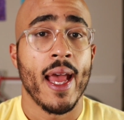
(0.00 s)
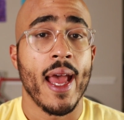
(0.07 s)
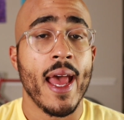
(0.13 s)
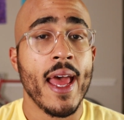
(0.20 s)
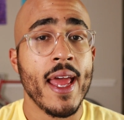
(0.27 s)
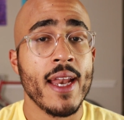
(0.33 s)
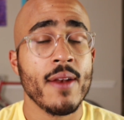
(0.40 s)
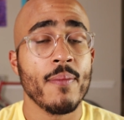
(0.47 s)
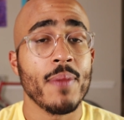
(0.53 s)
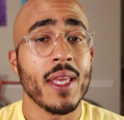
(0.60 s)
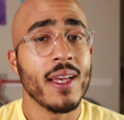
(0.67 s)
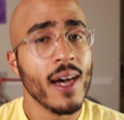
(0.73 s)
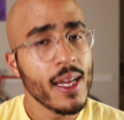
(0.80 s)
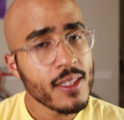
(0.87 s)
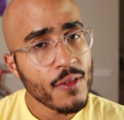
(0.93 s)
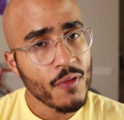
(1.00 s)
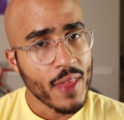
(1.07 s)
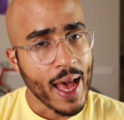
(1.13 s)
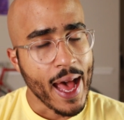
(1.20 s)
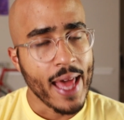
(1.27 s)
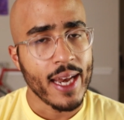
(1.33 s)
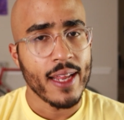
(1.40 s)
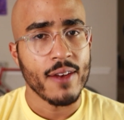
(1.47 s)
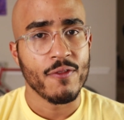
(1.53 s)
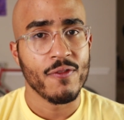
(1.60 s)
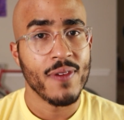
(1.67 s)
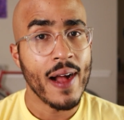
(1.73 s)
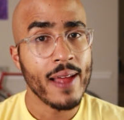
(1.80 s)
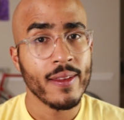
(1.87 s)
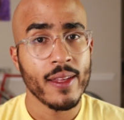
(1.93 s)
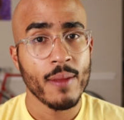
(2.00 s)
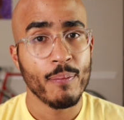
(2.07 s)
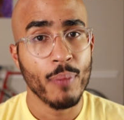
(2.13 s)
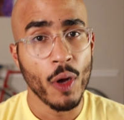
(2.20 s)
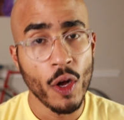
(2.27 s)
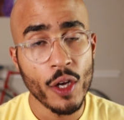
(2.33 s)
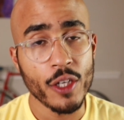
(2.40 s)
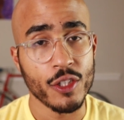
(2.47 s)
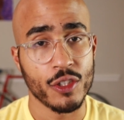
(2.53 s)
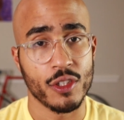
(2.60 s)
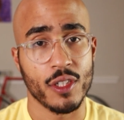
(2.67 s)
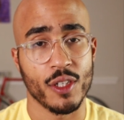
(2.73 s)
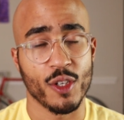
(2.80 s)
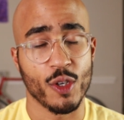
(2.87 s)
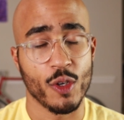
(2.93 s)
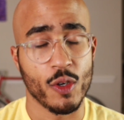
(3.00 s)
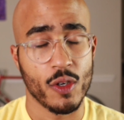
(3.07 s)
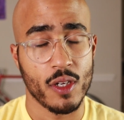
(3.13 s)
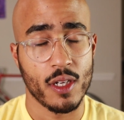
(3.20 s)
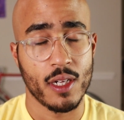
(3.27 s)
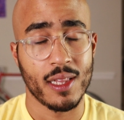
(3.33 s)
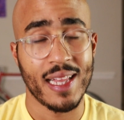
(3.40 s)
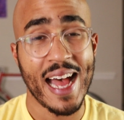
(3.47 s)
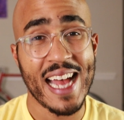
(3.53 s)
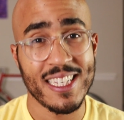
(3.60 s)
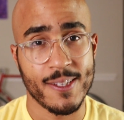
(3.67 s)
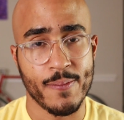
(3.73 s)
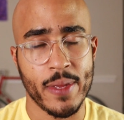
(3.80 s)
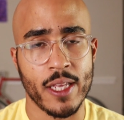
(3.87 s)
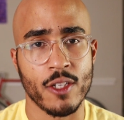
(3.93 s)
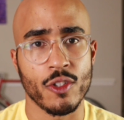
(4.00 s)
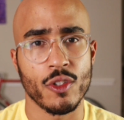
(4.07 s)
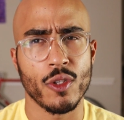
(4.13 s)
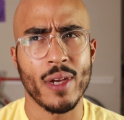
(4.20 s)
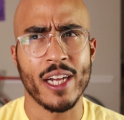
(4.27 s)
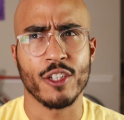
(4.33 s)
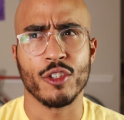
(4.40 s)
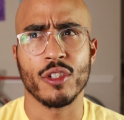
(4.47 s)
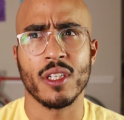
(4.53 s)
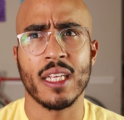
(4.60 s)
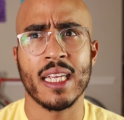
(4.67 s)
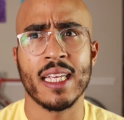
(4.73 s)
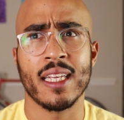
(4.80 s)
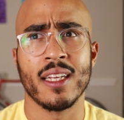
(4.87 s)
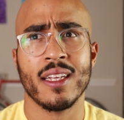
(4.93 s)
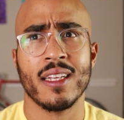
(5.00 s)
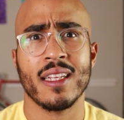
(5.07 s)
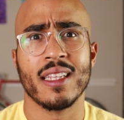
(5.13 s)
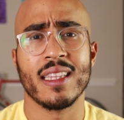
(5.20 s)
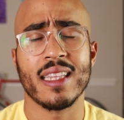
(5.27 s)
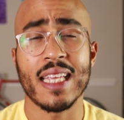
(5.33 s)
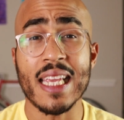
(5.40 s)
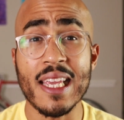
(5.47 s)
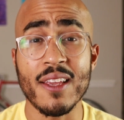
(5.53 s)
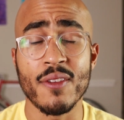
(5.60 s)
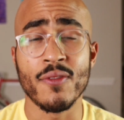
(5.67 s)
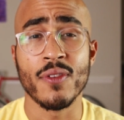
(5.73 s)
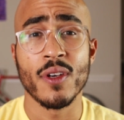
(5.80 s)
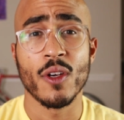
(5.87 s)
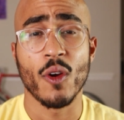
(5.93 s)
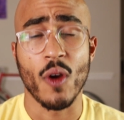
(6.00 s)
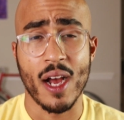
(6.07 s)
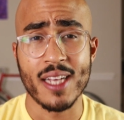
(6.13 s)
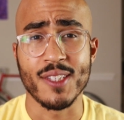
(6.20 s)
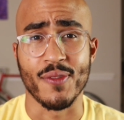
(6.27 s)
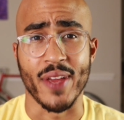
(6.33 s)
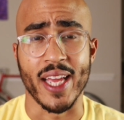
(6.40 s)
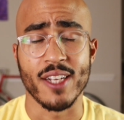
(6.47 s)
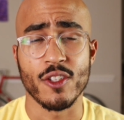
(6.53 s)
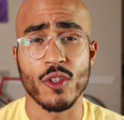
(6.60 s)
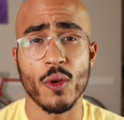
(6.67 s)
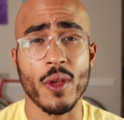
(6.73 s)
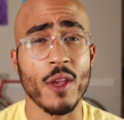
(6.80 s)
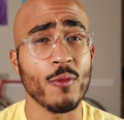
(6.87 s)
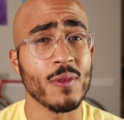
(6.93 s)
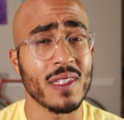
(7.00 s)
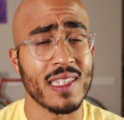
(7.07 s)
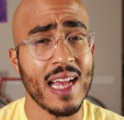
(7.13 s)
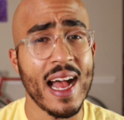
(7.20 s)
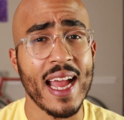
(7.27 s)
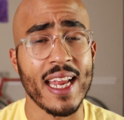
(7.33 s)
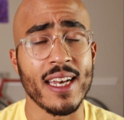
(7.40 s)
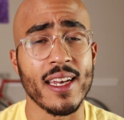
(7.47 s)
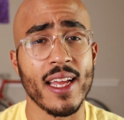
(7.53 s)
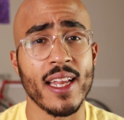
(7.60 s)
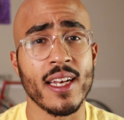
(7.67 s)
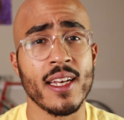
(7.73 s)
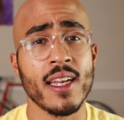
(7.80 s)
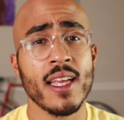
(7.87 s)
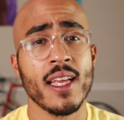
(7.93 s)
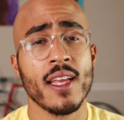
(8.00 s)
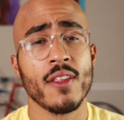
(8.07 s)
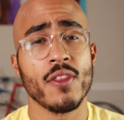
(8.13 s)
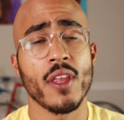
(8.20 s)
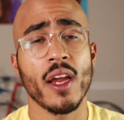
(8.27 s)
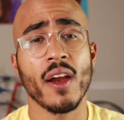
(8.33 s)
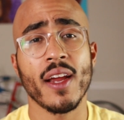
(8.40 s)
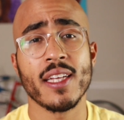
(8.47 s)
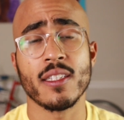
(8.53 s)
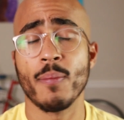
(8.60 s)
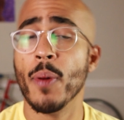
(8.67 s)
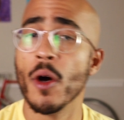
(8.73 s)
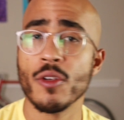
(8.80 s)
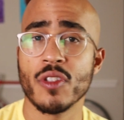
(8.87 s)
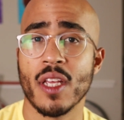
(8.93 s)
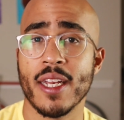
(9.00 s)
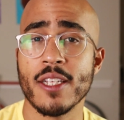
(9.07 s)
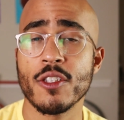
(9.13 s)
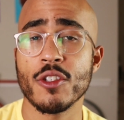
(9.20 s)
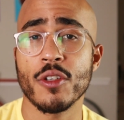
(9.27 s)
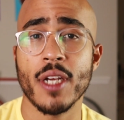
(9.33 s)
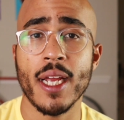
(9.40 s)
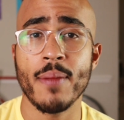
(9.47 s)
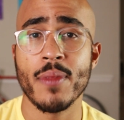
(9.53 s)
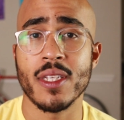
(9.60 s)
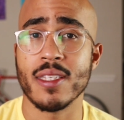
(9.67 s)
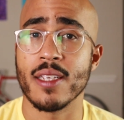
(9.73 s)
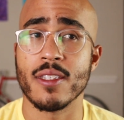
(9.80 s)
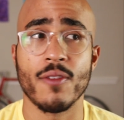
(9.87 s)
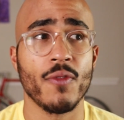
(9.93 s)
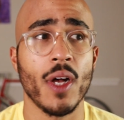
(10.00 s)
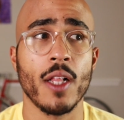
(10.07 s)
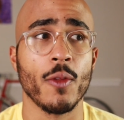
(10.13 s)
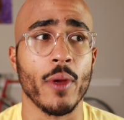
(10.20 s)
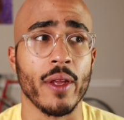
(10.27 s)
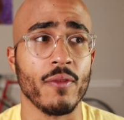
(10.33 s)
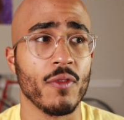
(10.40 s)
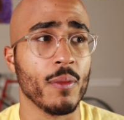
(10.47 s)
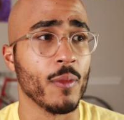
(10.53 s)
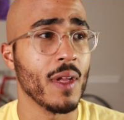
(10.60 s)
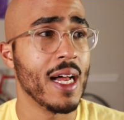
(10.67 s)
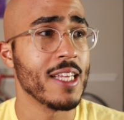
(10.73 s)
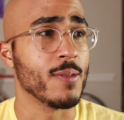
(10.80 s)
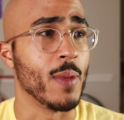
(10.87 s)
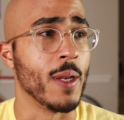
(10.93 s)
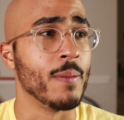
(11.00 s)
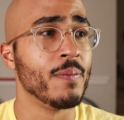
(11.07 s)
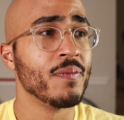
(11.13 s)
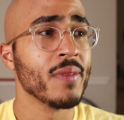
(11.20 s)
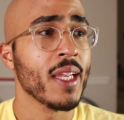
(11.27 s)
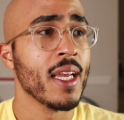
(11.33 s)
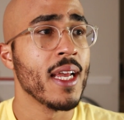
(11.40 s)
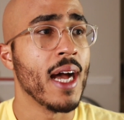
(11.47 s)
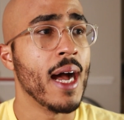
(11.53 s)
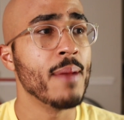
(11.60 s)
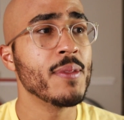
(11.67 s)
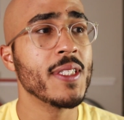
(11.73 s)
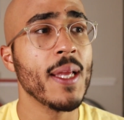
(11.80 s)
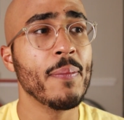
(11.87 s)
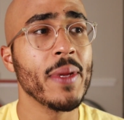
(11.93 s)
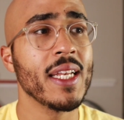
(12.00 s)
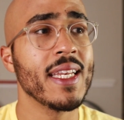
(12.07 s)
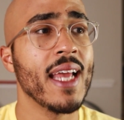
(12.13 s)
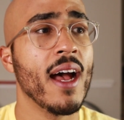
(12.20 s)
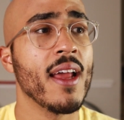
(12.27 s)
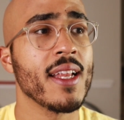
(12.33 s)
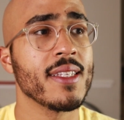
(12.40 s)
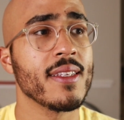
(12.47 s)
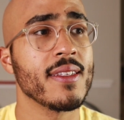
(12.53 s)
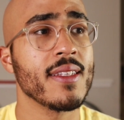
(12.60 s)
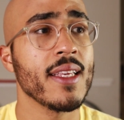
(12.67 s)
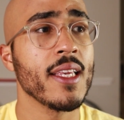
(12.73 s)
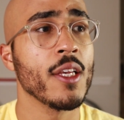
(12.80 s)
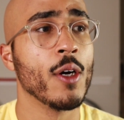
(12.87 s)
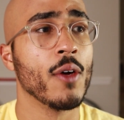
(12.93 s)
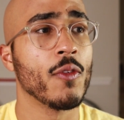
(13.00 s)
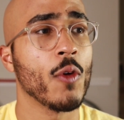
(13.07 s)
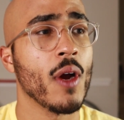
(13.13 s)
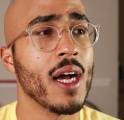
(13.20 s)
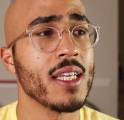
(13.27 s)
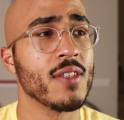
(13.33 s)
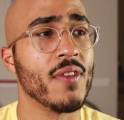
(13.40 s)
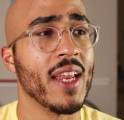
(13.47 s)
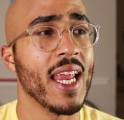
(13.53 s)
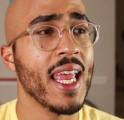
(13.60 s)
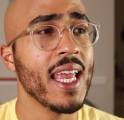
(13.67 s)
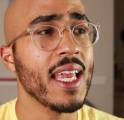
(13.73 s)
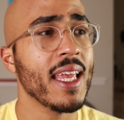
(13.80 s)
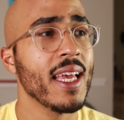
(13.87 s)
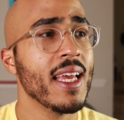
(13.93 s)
And because of that, it finally pushed Glassman to actually leave CrossFit. So he resigned, and there is a post on Instagram that says the following from Glassman: "I'm stepping down as a CEO of CrossFit Inc.